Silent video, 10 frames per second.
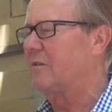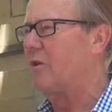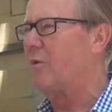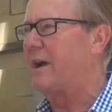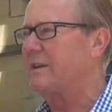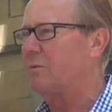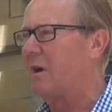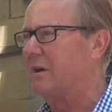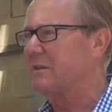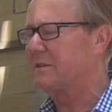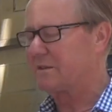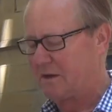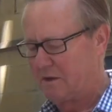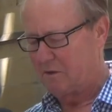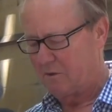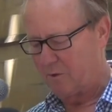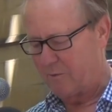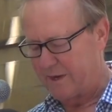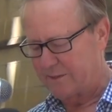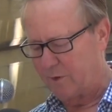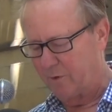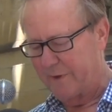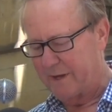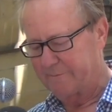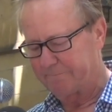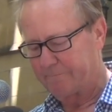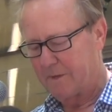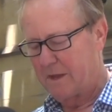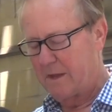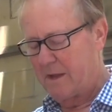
Always was, always will be. Friends,